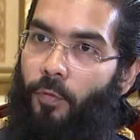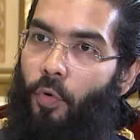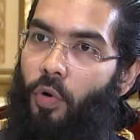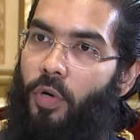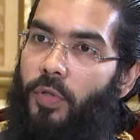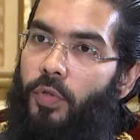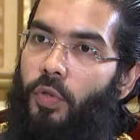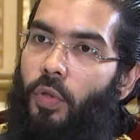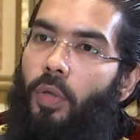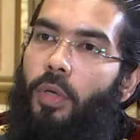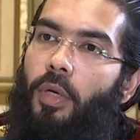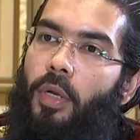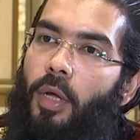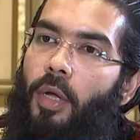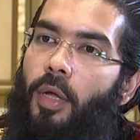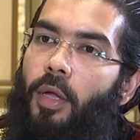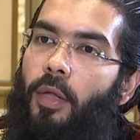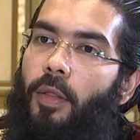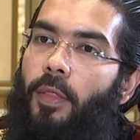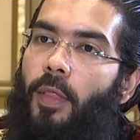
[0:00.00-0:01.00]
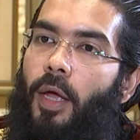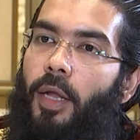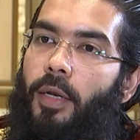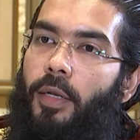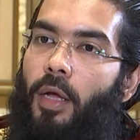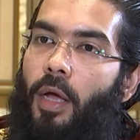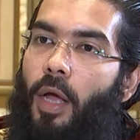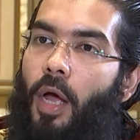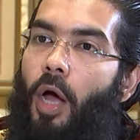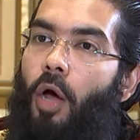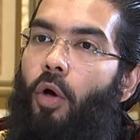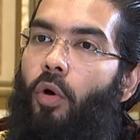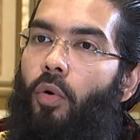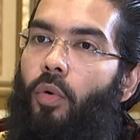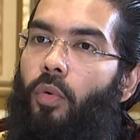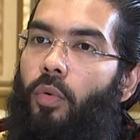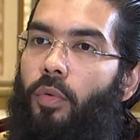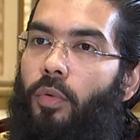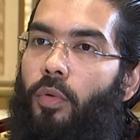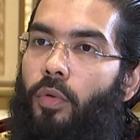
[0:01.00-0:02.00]
focus on, that
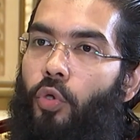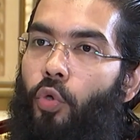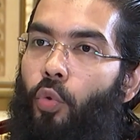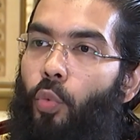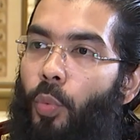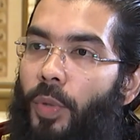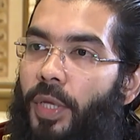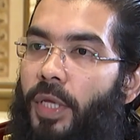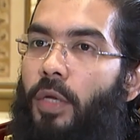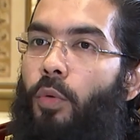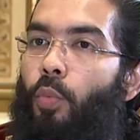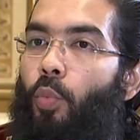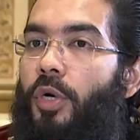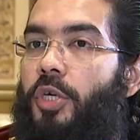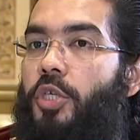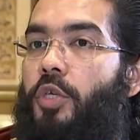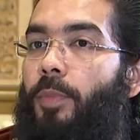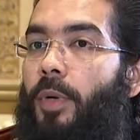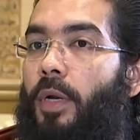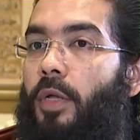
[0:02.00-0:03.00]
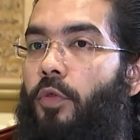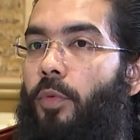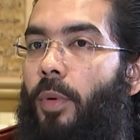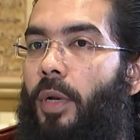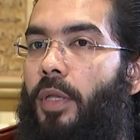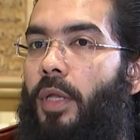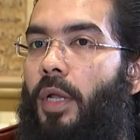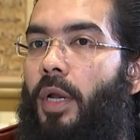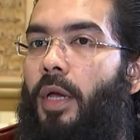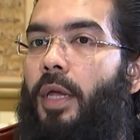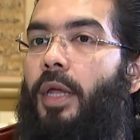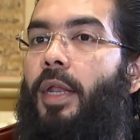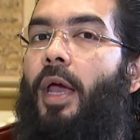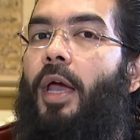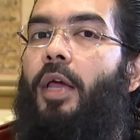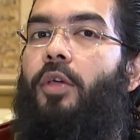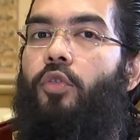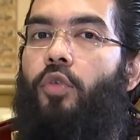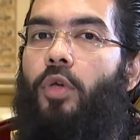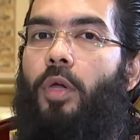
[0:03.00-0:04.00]
how do we worship Allah subhanahu wa ta'ala? It
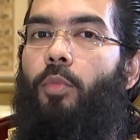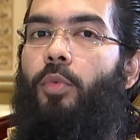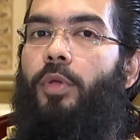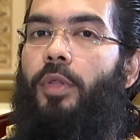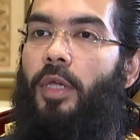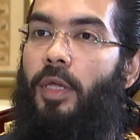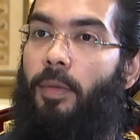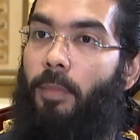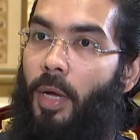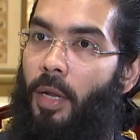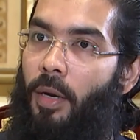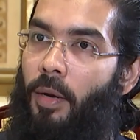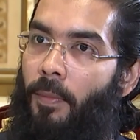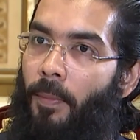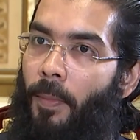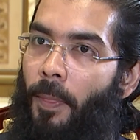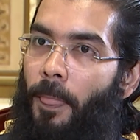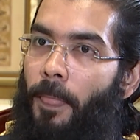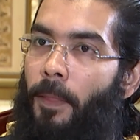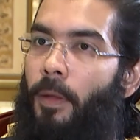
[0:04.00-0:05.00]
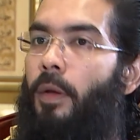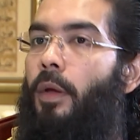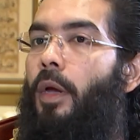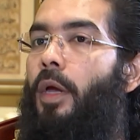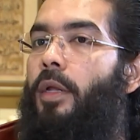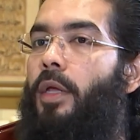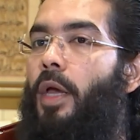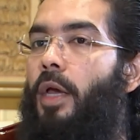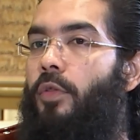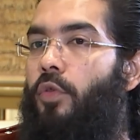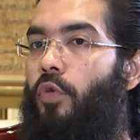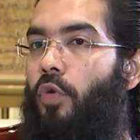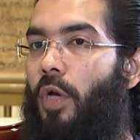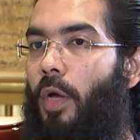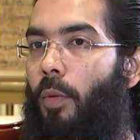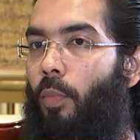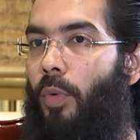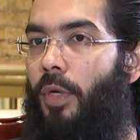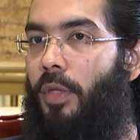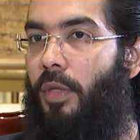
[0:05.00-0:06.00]
has to come with Iman, and it has to
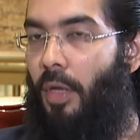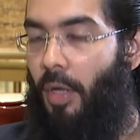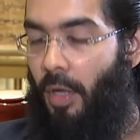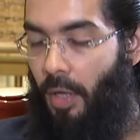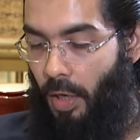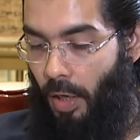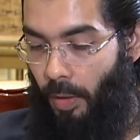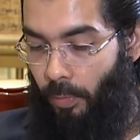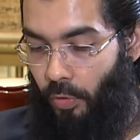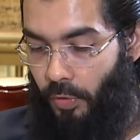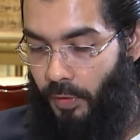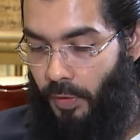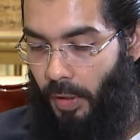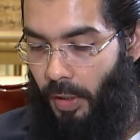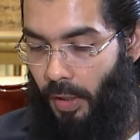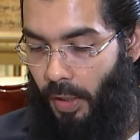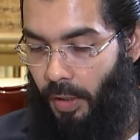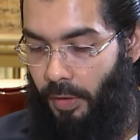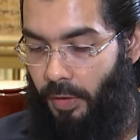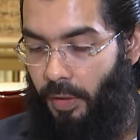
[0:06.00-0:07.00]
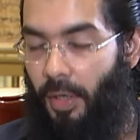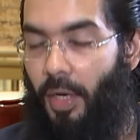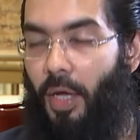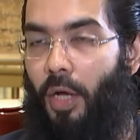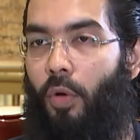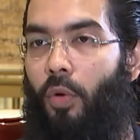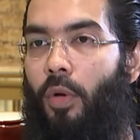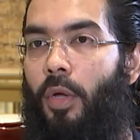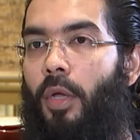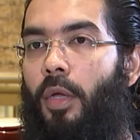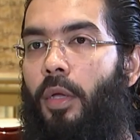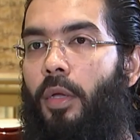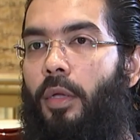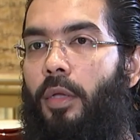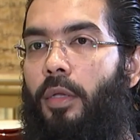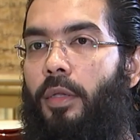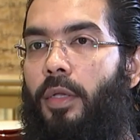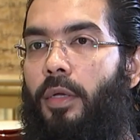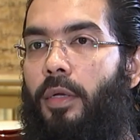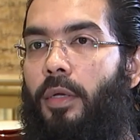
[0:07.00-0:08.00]
come with Amalus Salihat. Now,
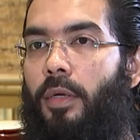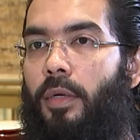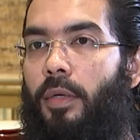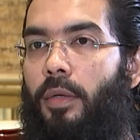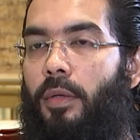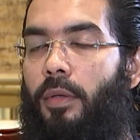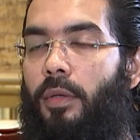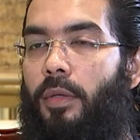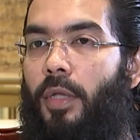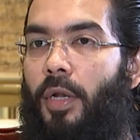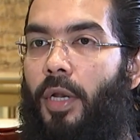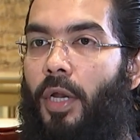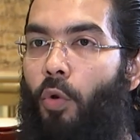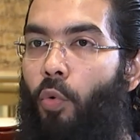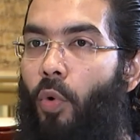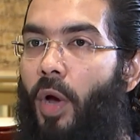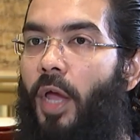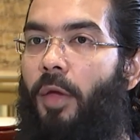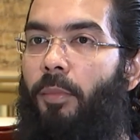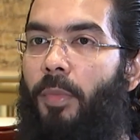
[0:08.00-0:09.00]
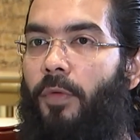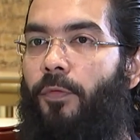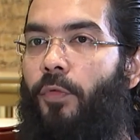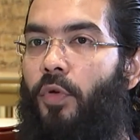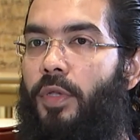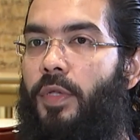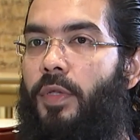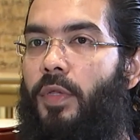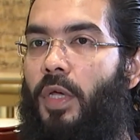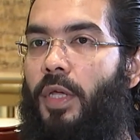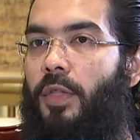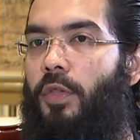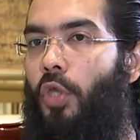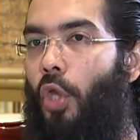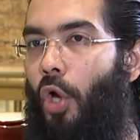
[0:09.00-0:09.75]
the requirement for this is